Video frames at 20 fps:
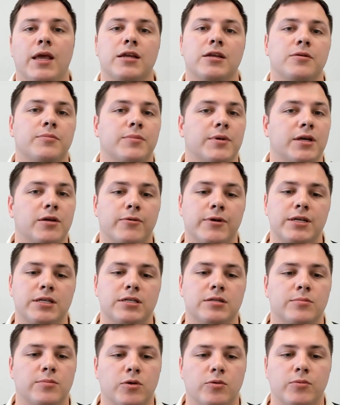you're being
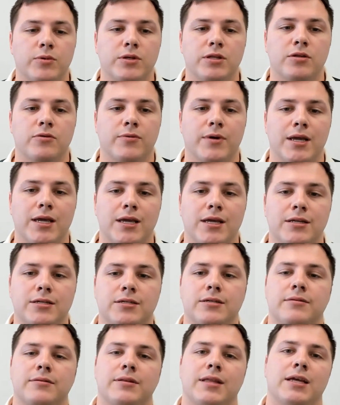reasonable with the rate
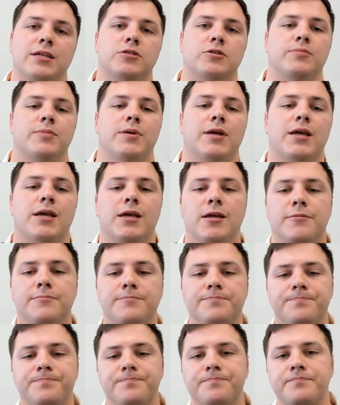that you're paying.
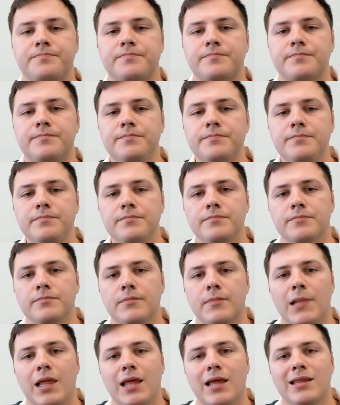
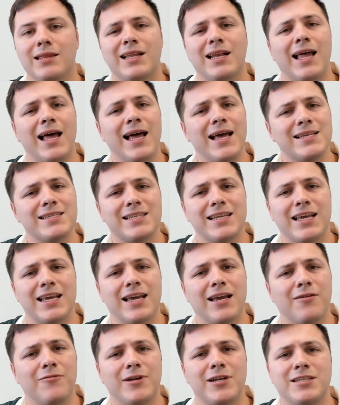The last thing
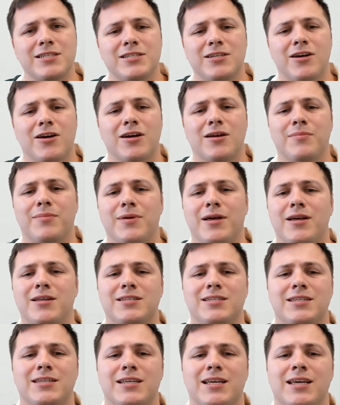I want to talk about
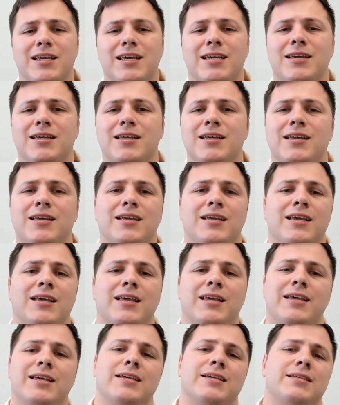today
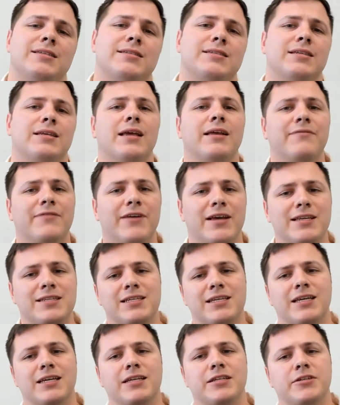is
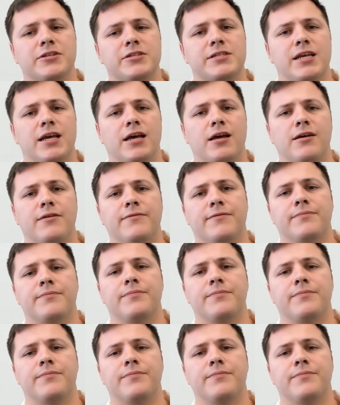investing in yourself.